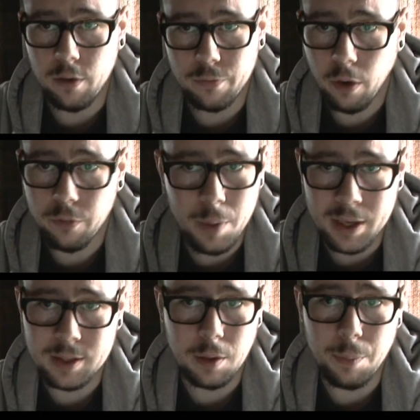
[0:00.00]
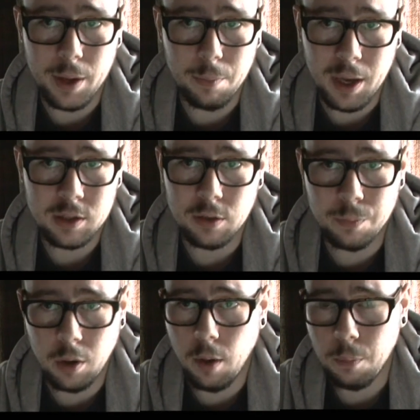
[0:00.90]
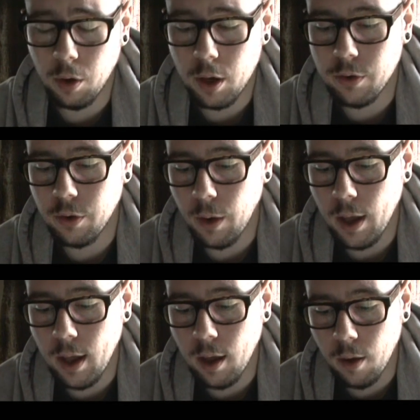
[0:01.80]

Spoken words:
I've missed the big massive plot point to it.